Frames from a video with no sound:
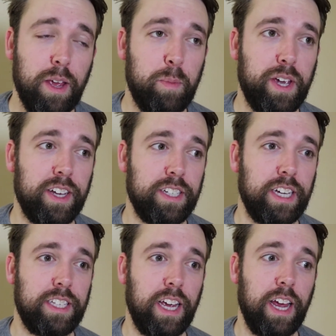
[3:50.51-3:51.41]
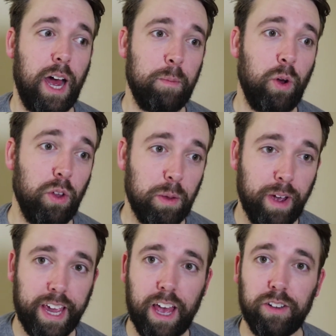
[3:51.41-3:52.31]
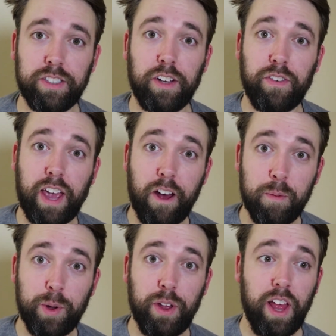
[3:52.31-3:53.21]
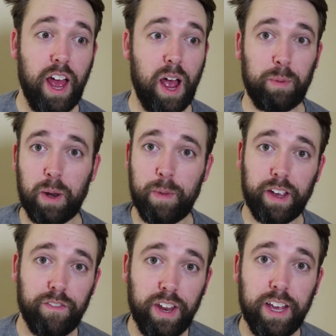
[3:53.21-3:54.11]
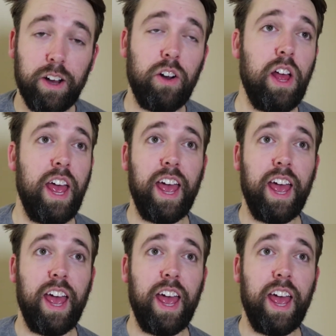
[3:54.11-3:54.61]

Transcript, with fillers: because I say I'm holding myself accountable, I'm gonna make a video,